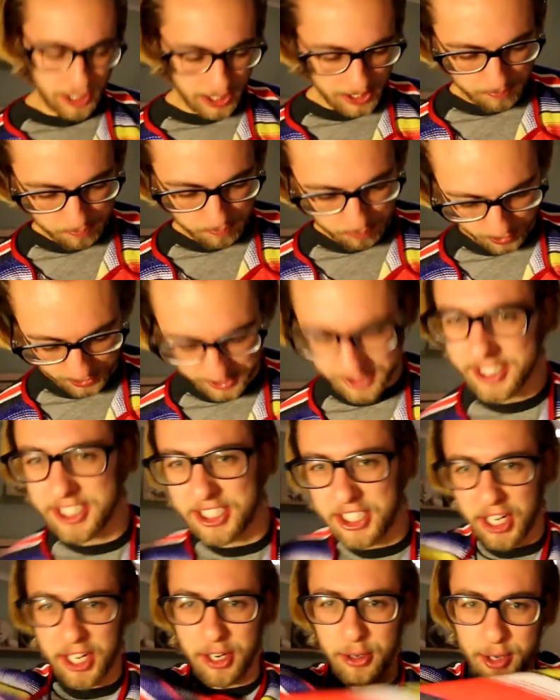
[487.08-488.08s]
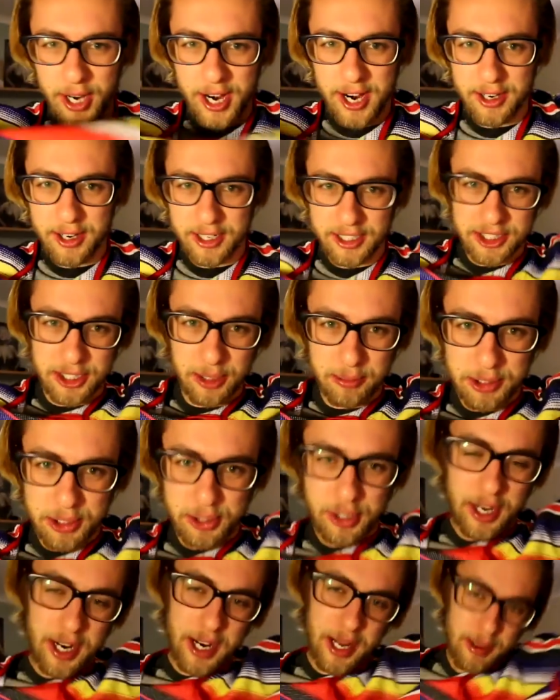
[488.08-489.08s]
like button, stick around and
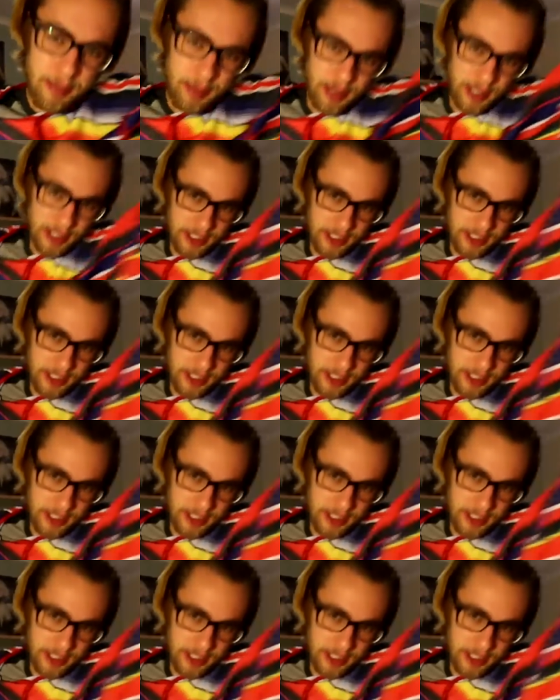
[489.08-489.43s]
subscribe